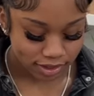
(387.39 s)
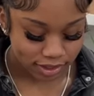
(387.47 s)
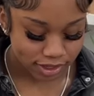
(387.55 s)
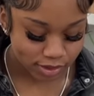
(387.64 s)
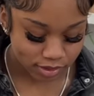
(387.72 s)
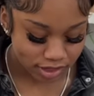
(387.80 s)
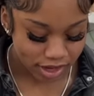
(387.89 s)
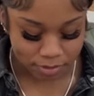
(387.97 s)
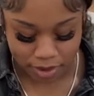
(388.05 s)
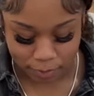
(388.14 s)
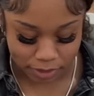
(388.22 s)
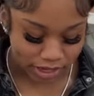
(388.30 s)
Cause you
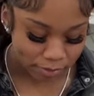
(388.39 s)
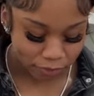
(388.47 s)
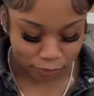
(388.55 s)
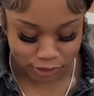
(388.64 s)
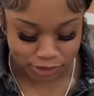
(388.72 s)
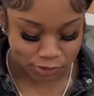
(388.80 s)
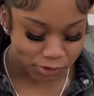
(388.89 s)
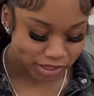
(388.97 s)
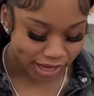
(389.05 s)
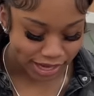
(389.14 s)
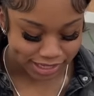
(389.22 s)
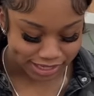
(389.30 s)
about being as
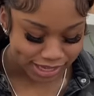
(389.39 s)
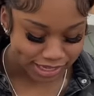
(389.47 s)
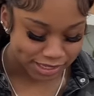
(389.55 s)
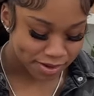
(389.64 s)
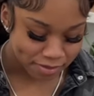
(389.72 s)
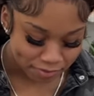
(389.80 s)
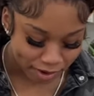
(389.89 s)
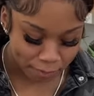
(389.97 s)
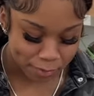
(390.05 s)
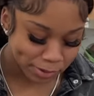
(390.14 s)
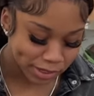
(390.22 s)
if I'm